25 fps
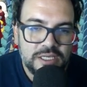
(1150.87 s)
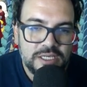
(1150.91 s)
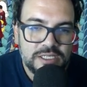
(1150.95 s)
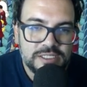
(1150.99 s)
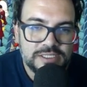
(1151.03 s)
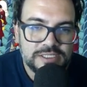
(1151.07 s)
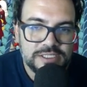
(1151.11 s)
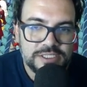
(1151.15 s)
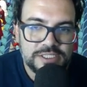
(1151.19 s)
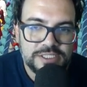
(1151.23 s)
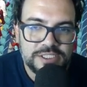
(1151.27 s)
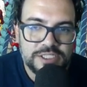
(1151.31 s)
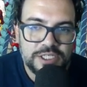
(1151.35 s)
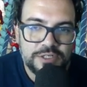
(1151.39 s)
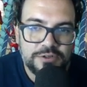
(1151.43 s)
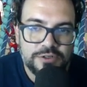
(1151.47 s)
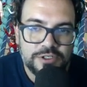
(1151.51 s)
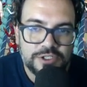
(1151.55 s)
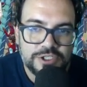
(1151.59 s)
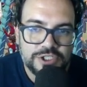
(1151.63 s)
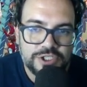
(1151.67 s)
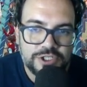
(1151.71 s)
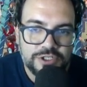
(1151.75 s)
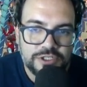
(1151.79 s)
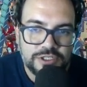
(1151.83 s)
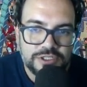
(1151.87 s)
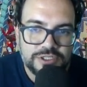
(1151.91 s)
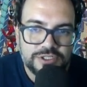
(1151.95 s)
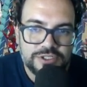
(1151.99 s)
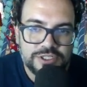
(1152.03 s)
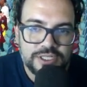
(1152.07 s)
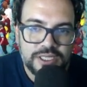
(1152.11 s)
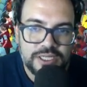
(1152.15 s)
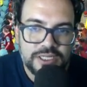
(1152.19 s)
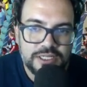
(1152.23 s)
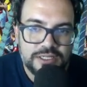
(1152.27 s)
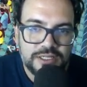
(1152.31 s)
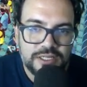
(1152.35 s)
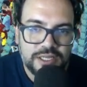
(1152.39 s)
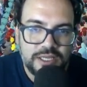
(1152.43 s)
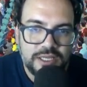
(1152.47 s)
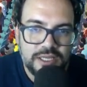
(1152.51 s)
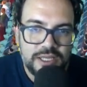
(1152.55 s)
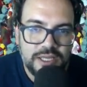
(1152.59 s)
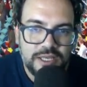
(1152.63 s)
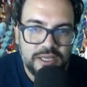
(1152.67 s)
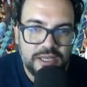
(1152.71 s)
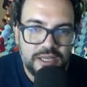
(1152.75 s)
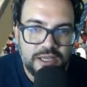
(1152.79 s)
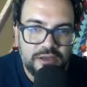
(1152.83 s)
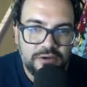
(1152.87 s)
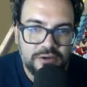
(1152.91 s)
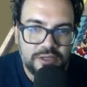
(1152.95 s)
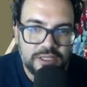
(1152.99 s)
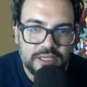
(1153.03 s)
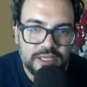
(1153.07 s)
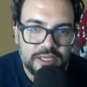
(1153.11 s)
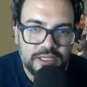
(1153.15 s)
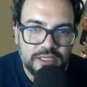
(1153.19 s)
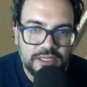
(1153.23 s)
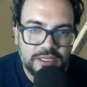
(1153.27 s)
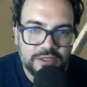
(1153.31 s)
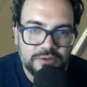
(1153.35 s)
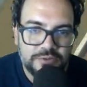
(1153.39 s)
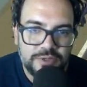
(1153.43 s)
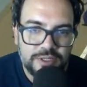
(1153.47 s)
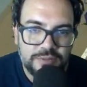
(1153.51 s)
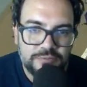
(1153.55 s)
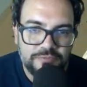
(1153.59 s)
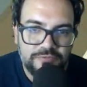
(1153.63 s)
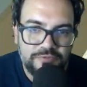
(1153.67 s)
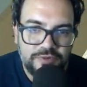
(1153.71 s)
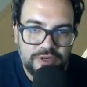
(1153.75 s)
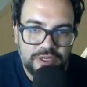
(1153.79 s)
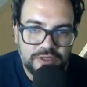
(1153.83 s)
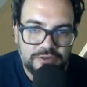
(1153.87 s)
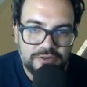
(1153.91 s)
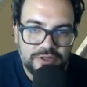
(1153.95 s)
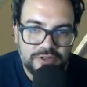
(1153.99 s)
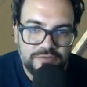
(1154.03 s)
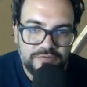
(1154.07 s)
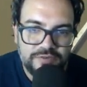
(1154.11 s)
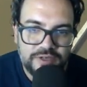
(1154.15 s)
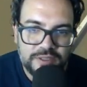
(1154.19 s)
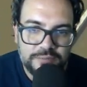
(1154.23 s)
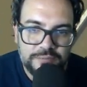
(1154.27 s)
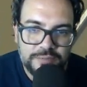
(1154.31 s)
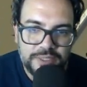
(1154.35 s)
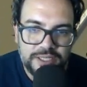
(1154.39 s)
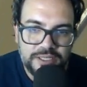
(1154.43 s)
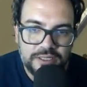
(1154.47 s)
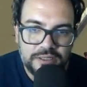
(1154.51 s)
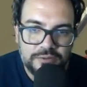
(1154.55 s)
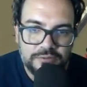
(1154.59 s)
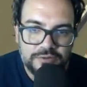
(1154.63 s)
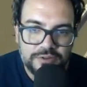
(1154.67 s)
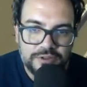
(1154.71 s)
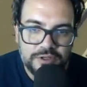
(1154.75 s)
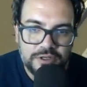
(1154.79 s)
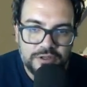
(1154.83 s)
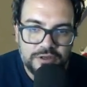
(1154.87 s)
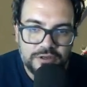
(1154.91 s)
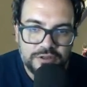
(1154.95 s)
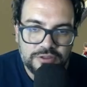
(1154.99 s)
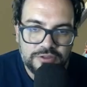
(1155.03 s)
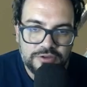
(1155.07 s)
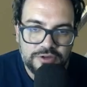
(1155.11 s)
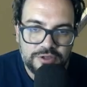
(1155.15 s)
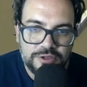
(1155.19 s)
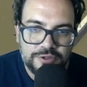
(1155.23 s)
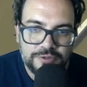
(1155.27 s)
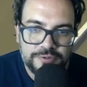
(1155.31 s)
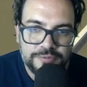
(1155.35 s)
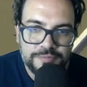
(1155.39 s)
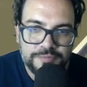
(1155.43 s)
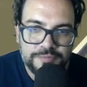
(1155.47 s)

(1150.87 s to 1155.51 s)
zero chance to get in there. Now again, Eloquim trying to find Beadling with a long throw.